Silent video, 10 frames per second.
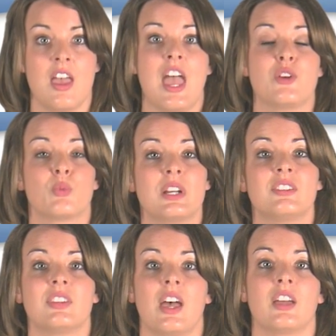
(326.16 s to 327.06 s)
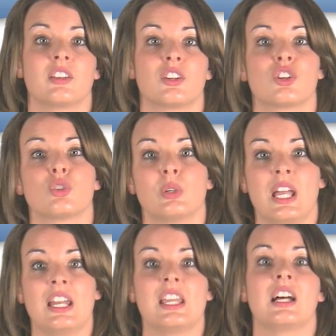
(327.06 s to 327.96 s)
and reset,
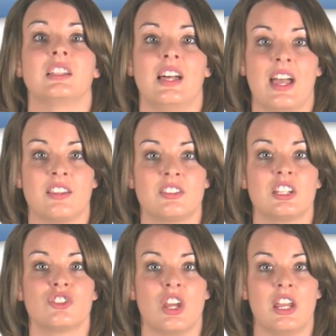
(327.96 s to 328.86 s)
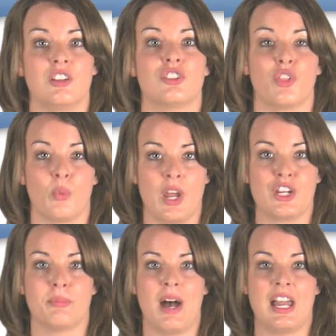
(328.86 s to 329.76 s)
creating a lasting change in the way
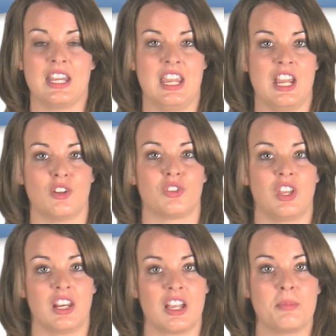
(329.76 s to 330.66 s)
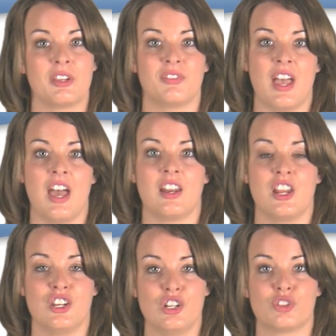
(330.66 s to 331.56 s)
your body handles incoming fat
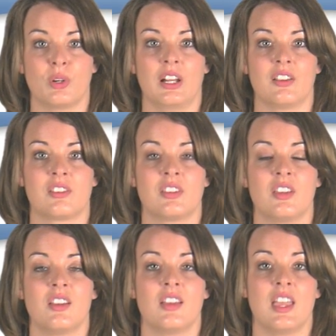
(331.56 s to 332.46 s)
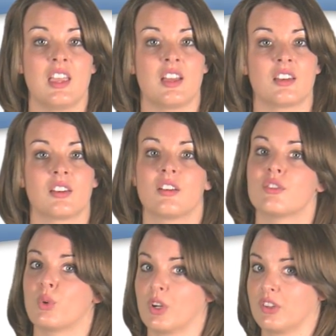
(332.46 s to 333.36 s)
and nutrients, and,
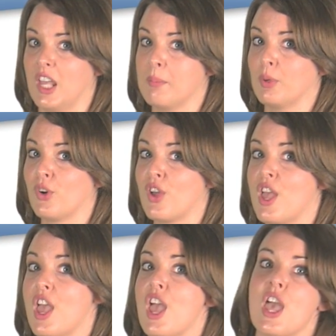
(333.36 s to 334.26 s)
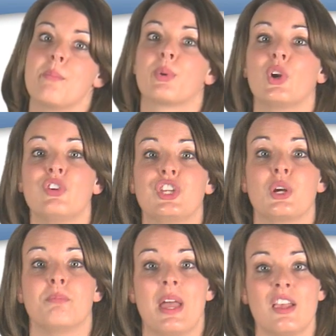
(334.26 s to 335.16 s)
for example, improving
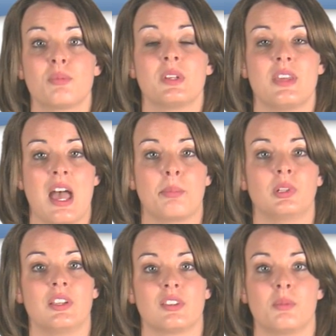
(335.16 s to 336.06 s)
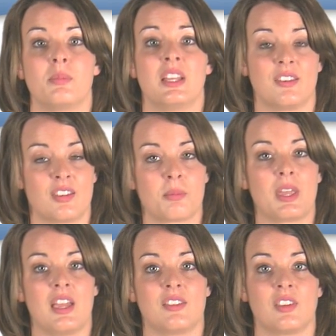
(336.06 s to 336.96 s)
your base metabolism in some
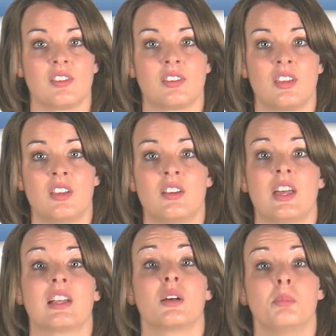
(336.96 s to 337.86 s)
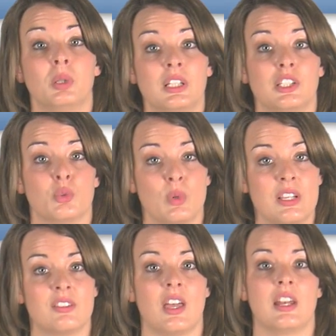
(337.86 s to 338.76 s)
cases and completely
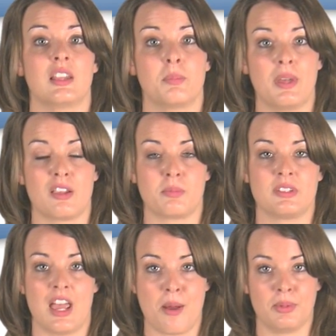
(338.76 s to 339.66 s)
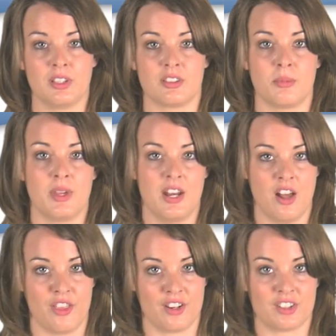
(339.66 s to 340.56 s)
resetting the base metabolism in
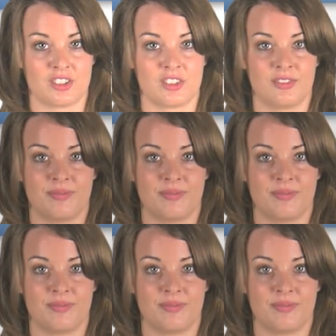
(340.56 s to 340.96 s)
others.